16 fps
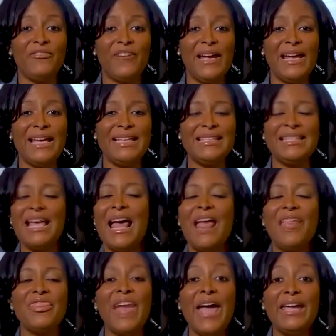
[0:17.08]
friends.
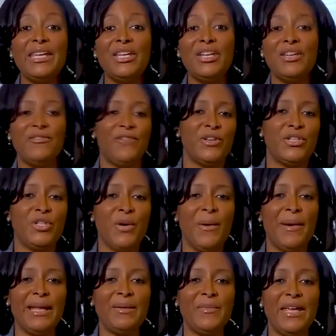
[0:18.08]
Thank you for
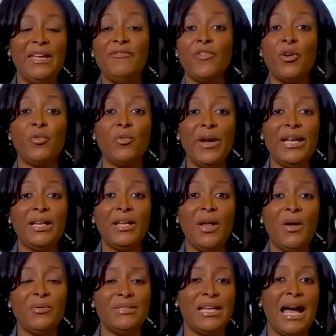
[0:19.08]
joining me for Read
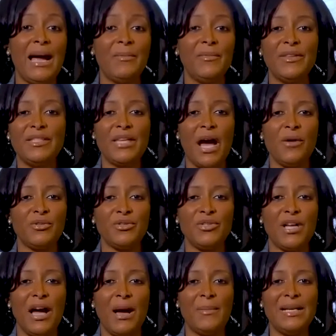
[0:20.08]
Along Time with Dr.
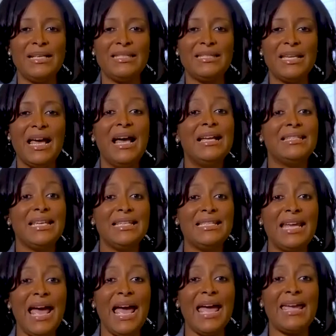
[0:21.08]
Thomas.
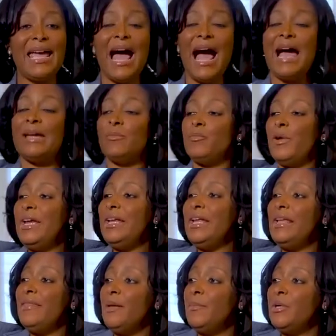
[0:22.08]
Today, I am
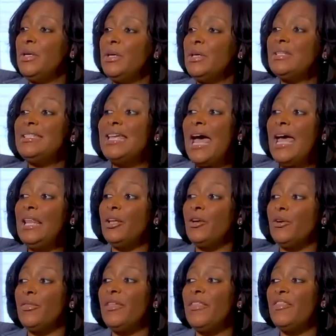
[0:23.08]
reading the book
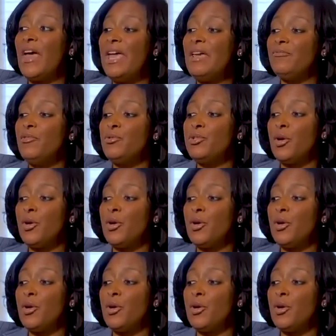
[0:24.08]
Taylor the Thankful